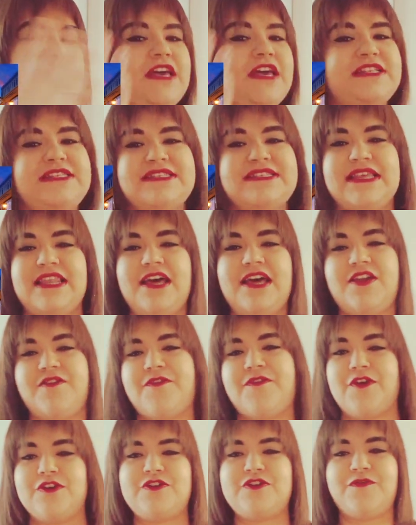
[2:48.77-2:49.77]
that's a lot
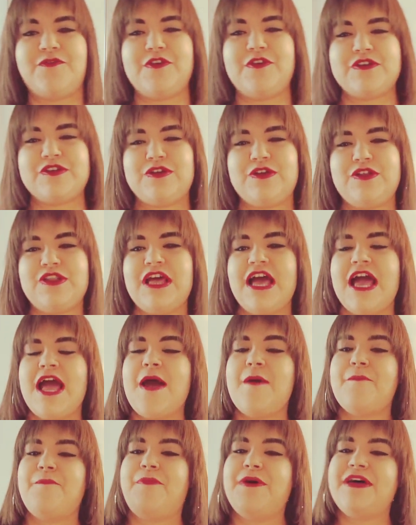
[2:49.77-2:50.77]
of controversial,
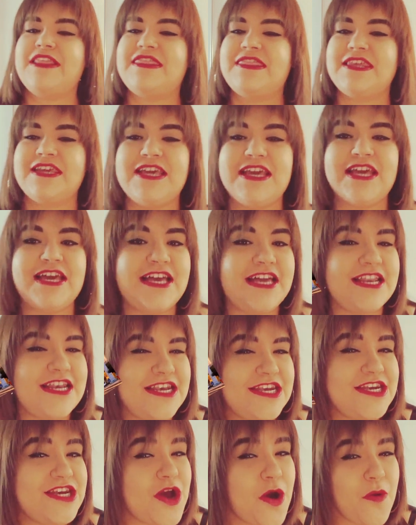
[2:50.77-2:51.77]
but
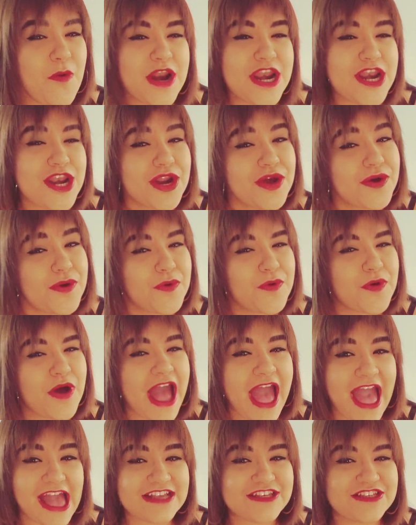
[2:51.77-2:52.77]
no one knew
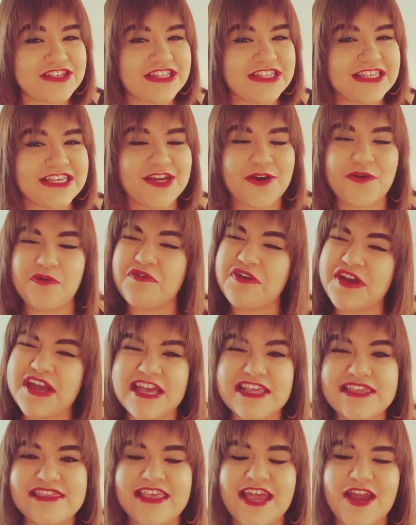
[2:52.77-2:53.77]
actually who
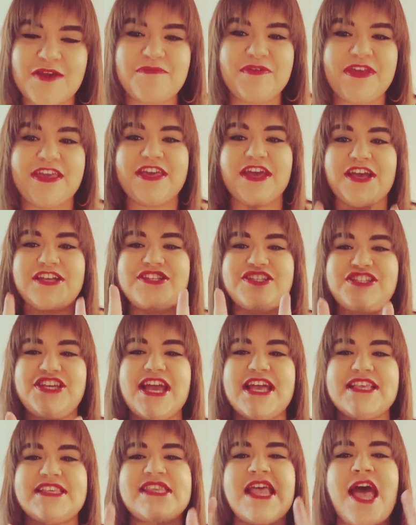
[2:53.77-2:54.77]
is there because
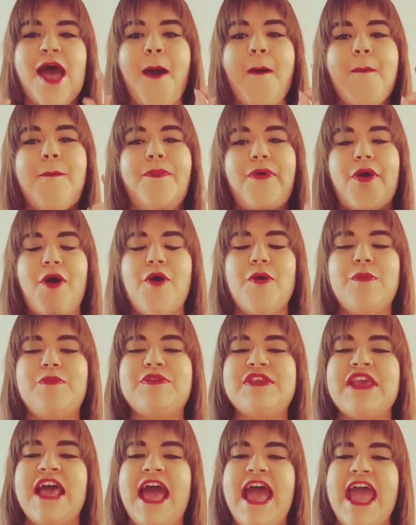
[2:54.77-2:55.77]
just
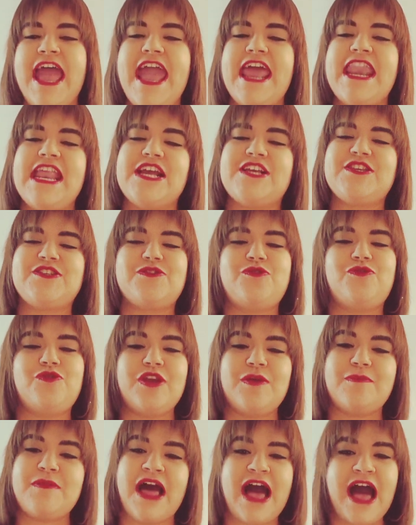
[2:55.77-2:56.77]
popes and
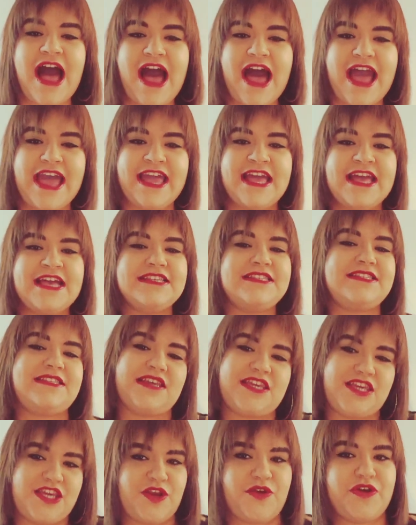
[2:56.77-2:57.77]
extreme high
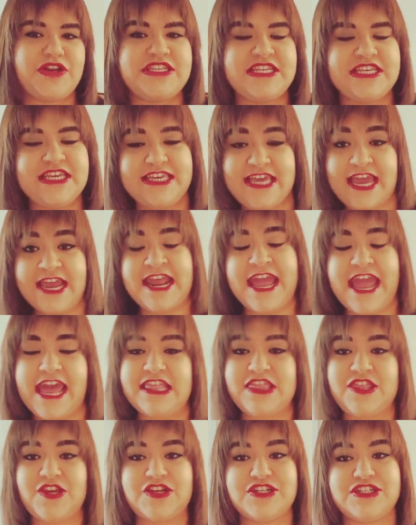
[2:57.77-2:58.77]
security can
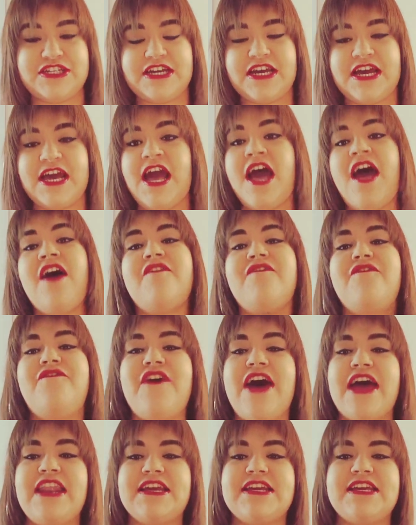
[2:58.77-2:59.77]
enter the
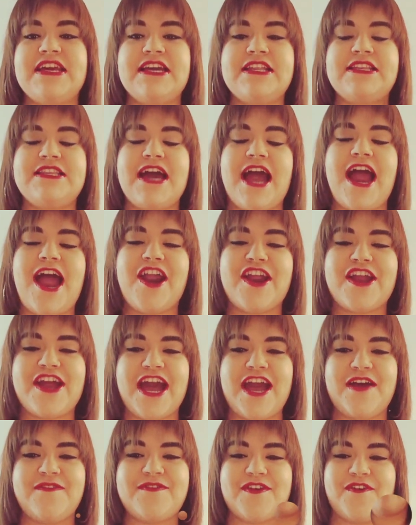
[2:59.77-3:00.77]
Vatican, the archives